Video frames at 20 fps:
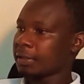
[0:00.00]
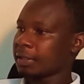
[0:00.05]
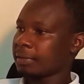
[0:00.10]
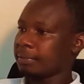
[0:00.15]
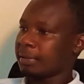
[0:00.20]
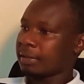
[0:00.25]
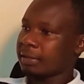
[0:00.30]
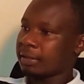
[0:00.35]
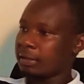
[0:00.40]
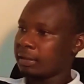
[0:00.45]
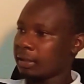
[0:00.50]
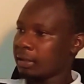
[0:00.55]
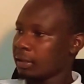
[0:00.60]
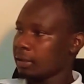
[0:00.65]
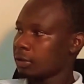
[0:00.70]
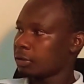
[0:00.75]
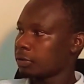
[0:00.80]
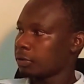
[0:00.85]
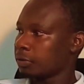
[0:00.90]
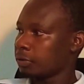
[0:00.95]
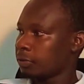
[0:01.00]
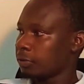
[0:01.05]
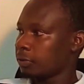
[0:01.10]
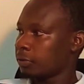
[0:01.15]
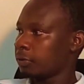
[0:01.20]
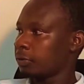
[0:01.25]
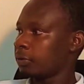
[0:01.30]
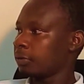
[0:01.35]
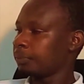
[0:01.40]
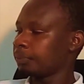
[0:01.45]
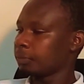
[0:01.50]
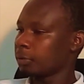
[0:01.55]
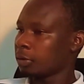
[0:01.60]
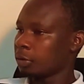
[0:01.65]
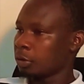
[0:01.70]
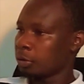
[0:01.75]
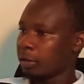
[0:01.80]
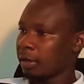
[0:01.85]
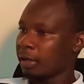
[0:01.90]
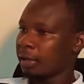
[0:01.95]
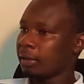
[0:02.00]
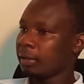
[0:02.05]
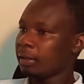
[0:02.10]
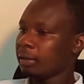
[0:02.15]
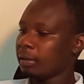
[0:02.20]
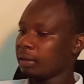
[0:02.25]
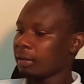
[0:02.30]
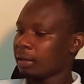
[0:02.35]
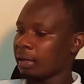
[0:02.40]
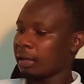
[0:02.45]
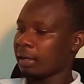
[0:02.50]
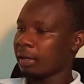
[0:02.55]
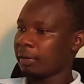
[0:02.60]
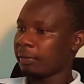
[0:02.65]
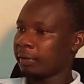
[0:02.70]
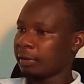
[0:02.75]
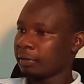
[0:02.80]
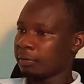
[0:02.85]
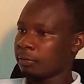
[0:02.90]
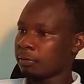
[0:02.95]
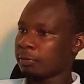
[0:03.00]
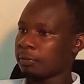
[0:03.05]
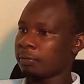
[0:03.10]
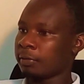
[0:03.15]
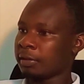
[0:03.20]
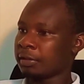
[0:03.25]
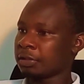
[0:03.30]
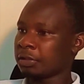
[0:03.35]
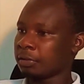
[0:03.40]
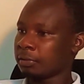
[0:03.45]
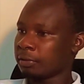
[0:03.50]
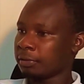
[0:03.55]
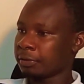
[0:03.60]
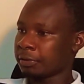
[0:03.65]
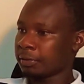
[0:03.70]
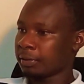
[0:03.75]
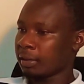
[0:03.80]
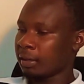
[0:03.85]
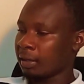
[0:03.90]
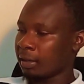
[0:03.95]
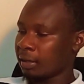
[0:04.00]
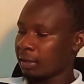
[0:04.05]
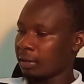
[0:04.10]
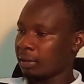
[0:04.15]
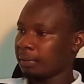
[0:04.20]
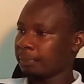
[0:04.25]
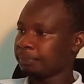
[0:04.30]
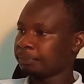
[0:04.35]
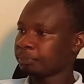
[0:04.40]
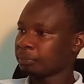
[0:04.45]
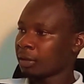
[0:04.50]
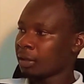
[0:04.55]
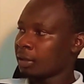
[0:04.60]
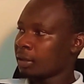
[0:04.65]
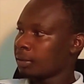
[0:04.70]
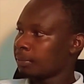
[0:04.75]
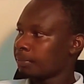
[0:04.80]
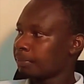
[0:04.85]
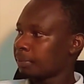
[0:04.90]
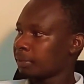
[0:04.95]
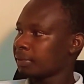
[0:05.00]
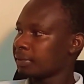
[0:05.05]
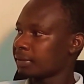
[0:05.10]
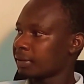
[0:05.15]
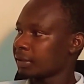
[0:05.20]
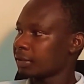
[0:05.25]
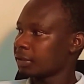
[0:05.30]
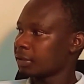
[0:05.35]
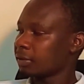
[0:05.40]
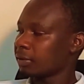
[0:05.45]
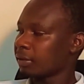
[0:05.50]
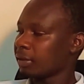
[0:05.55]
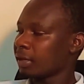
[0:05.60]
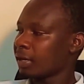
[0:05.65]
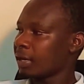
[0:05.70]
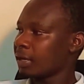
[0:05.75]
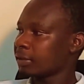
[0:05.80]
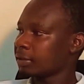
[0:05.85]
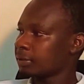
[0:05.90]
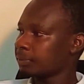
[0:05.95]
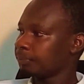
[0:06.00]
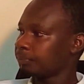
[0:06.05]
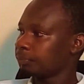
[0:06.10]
ambassador to UN when she was presenting on that,